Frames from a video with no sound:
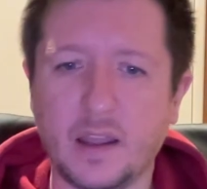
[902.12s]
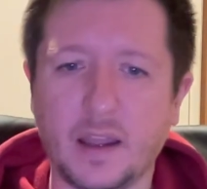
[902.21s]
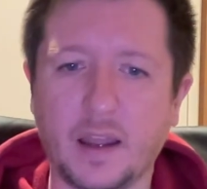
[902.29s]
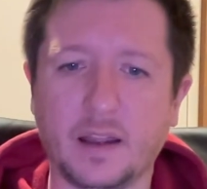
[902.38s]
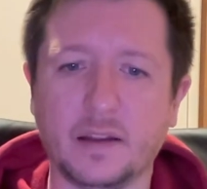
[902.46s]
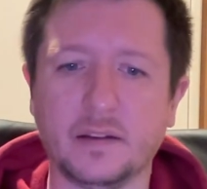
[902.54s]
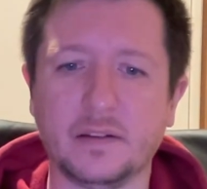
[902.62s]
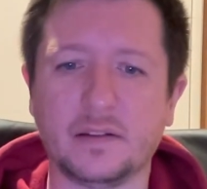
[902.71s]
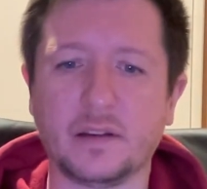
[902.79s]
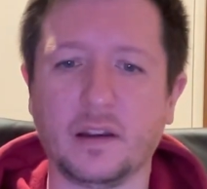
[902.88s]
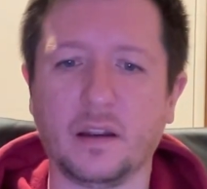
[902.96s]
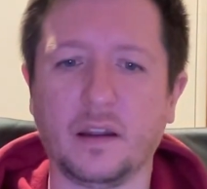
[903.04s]

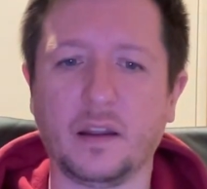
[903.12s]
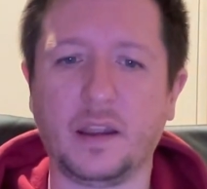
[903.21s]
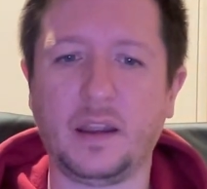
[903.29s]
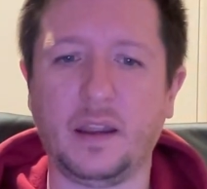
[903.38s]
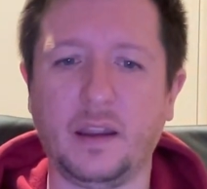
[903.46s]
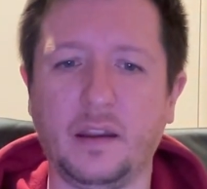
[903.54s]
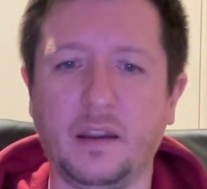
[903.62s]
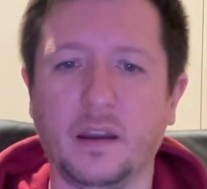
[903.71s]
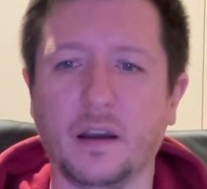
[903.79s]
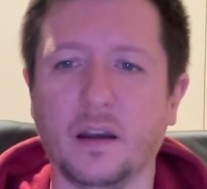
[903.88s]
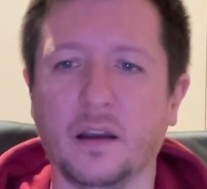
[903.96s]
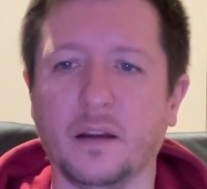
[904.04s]
and he
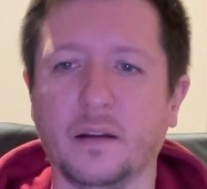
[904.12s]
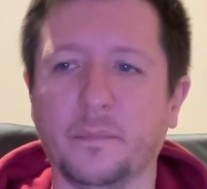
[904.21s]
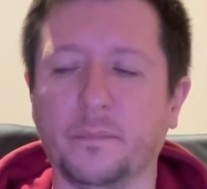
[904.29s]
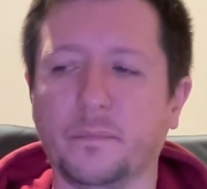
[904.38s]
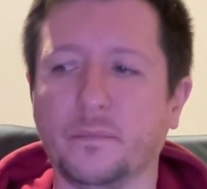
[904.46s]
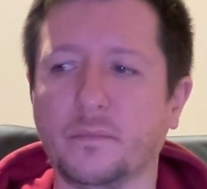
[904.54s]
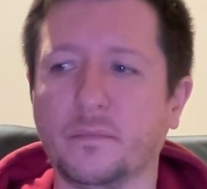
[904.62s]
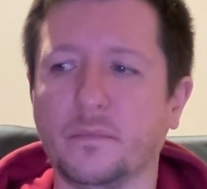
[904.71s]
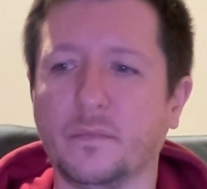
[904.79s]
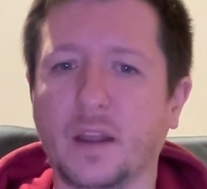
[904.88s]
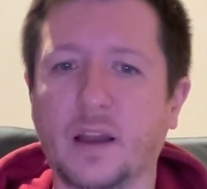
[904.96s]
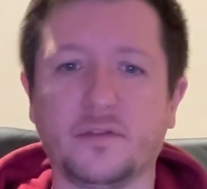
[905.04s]

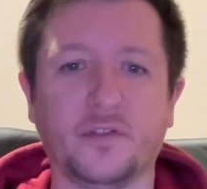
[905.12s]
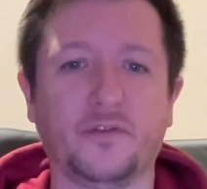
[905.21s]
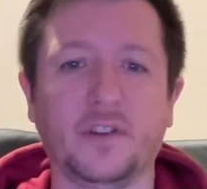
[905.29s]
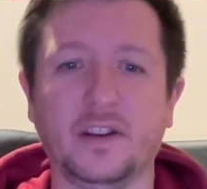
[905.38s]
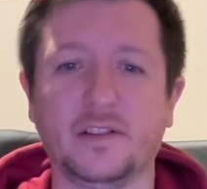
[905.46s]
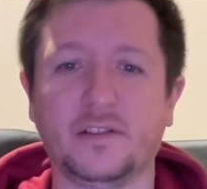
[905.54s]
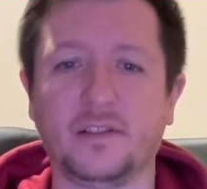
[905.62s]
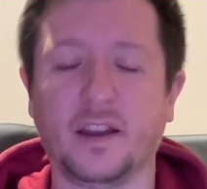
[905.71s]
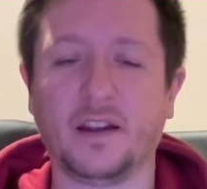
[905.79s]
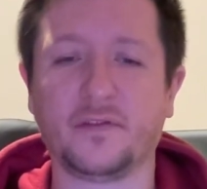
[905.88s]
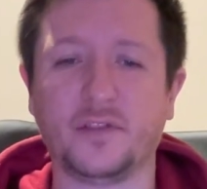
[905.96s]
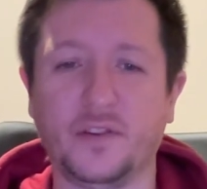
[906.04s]
after
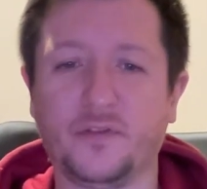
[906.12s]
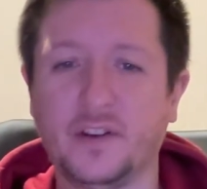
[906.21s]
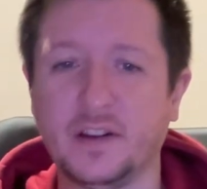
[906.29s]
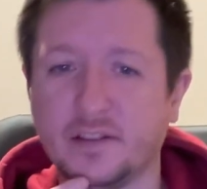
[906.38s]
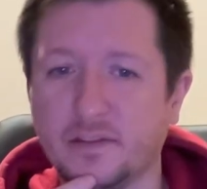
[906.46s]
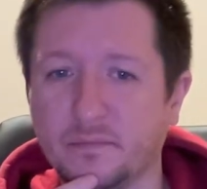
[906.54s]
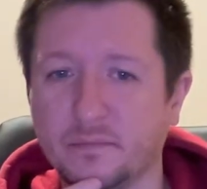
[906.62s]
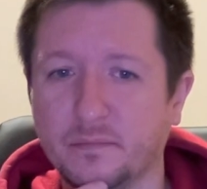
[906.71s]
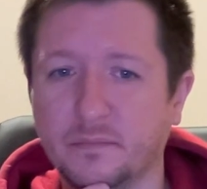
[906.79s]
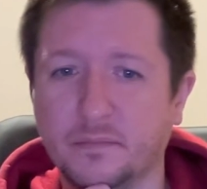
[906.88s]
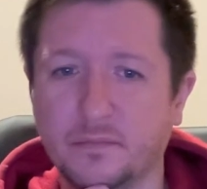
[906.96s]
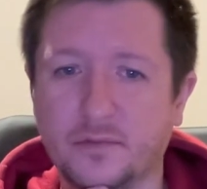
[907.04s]
he'd finished
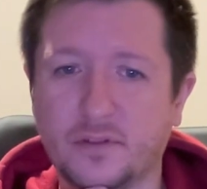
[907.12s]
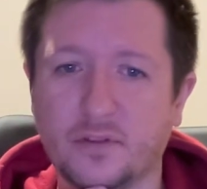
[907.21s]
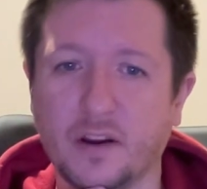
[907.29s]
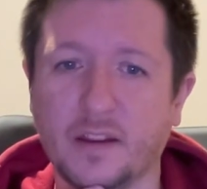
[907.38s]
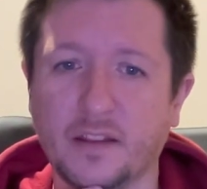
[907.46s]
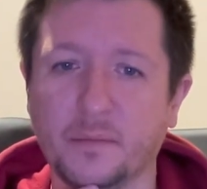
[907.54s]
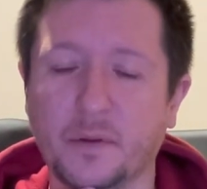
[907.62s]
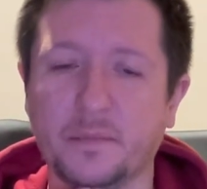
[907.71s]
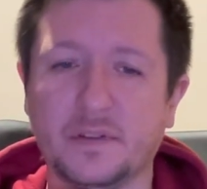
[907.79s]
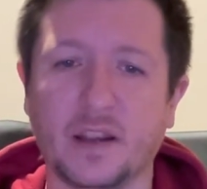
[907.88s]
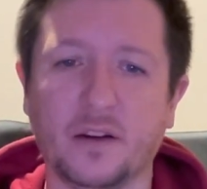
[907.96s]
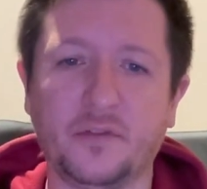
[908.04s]
trying them
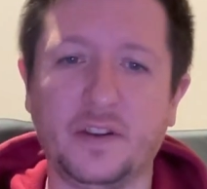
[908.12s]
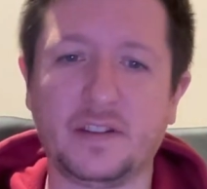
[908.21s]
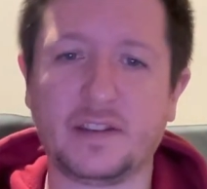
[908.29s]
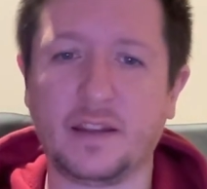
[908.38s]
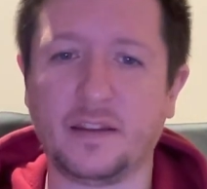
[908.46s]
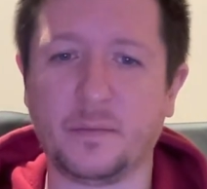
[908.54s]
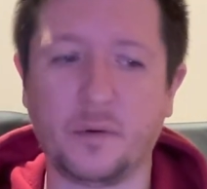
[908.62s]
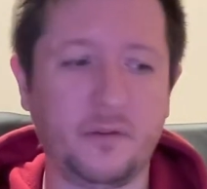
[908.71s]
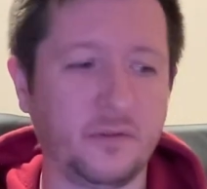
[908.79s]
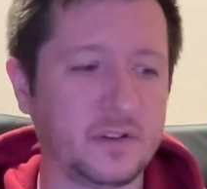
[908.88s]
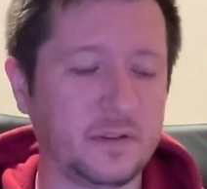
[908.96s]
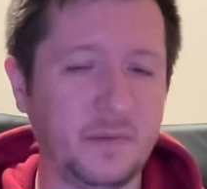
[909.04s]
himself, he sent them
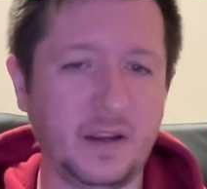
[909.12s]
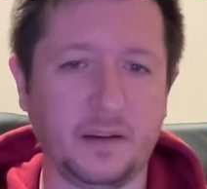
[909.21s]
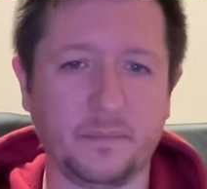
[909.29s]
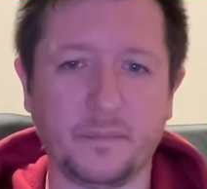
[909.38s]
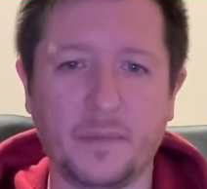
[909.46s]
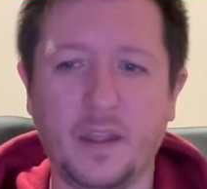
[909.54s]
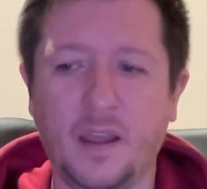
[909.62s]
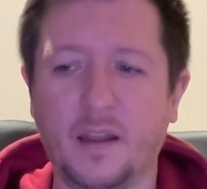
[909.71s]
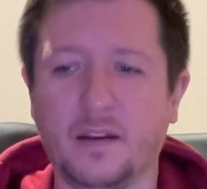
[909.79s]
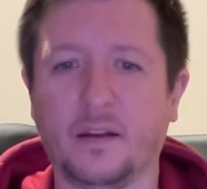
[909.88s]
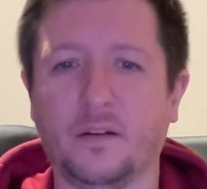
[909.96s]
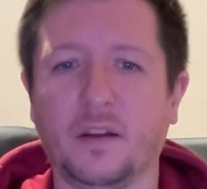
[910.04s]
over to me.
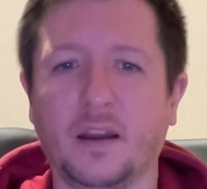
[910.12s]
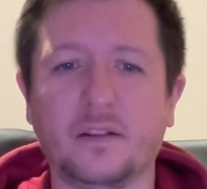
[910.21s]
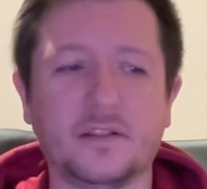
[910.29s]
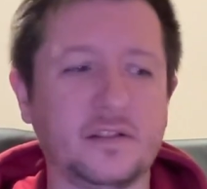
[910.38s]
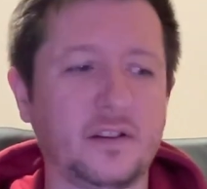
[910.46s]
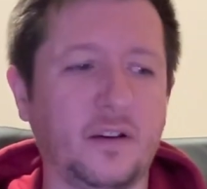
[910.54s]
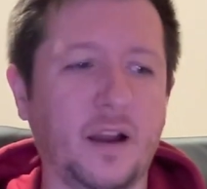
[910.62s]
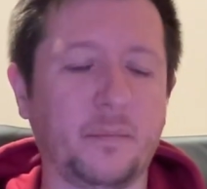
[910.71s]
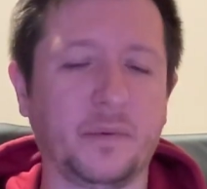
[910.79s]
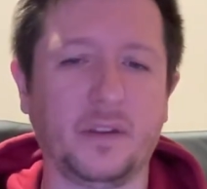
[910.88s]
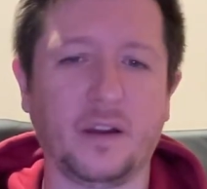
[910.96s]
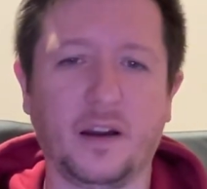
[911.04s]
Now, it had just so
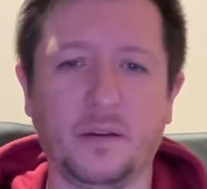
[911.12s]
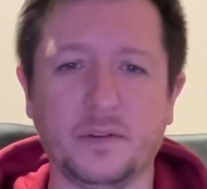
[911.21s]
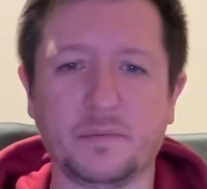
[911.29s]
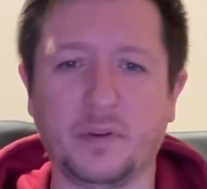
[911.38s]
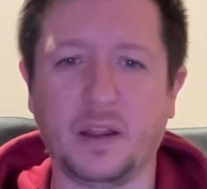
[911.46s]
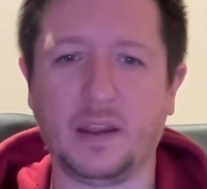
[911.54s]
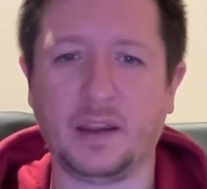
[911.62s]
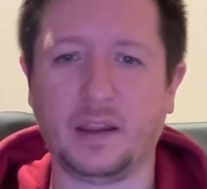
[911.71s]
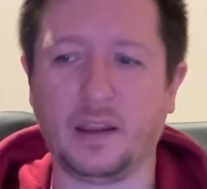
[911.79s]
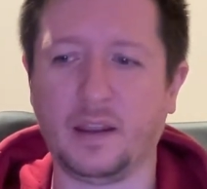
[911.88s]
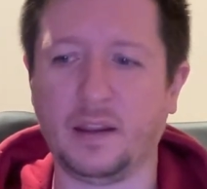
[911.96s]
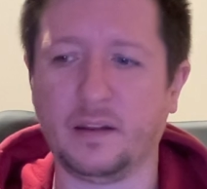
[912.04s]
happened that I was
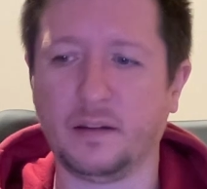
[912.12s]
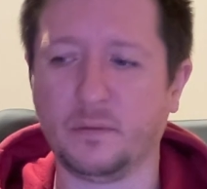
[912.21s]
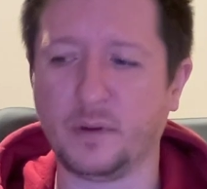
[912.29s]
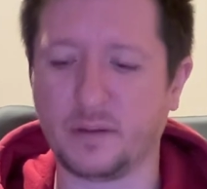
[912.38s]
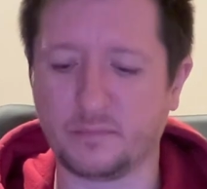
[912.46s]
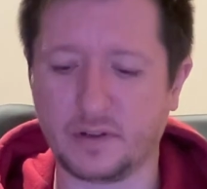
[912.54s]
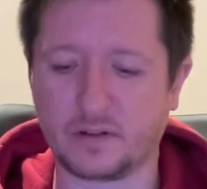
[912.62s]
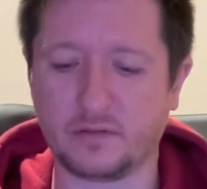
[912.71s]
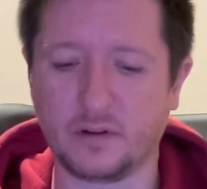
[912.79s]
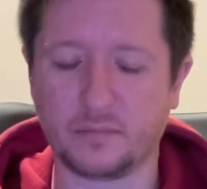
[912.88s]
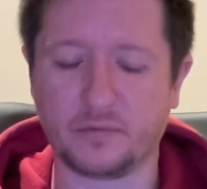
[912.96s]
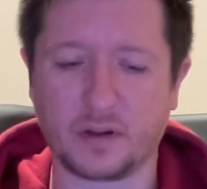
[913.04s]
playing with the
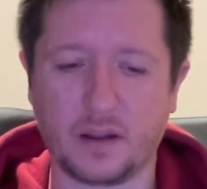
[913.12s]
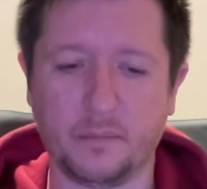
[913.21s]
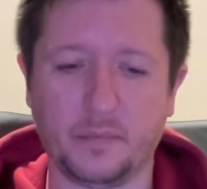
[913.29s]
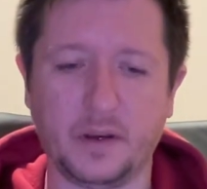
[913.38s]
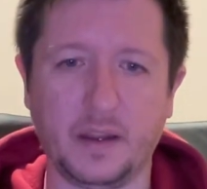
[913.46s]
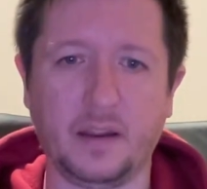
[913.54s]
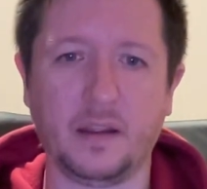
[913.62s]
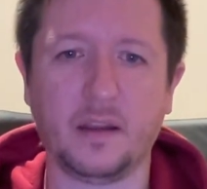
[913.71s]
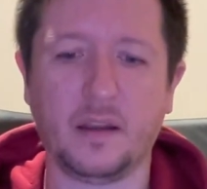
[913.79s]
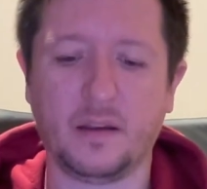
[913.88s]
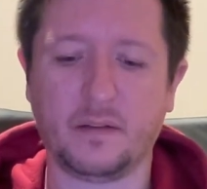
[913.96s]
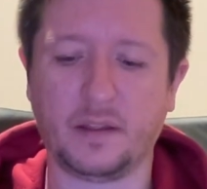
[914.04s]
Bristol Opera Company
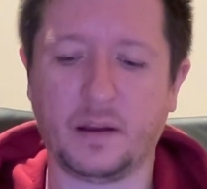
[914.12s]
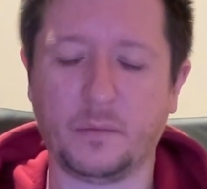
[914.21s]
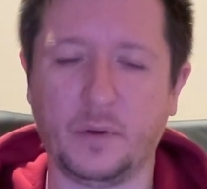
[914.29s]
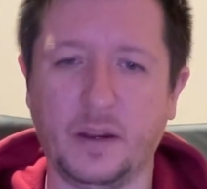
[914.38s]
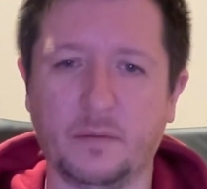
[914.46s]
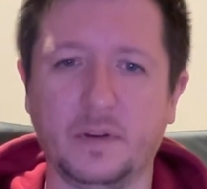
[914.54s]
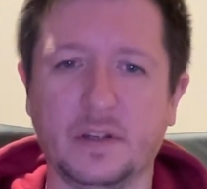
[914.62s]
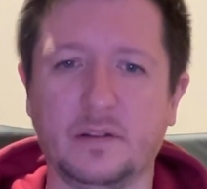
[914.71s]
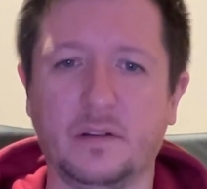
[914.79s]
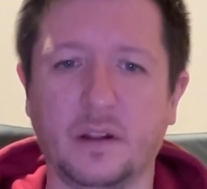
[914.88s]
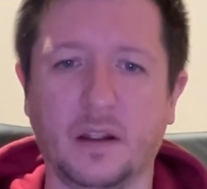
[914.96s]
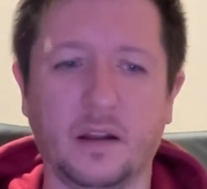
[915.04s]
for that week. We
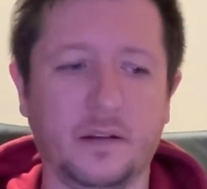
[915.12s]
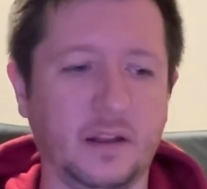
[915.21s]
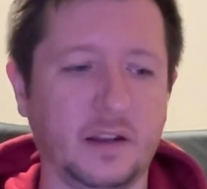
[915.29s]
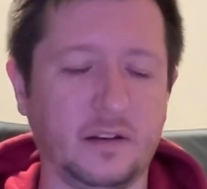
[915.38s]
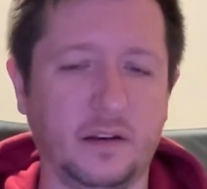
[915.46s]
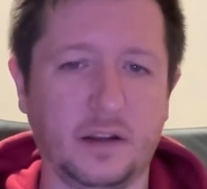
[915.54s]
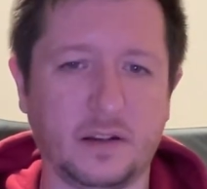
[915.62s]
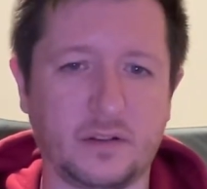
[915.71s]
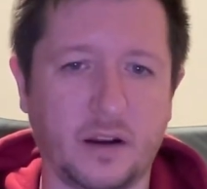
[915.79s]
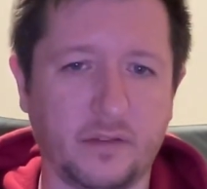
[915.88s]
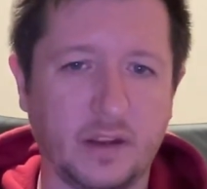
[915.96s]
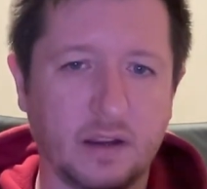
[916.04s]
did La
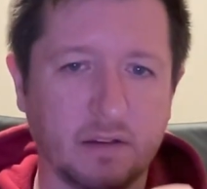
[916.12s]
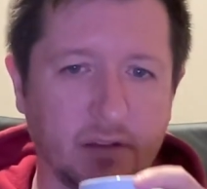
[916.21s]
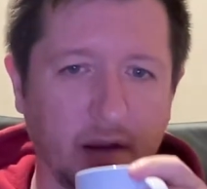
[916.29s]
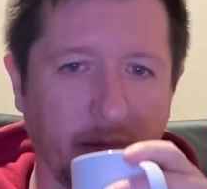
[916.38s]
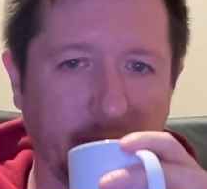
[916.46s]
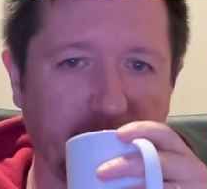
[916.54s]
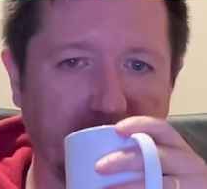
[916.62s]
Traviata.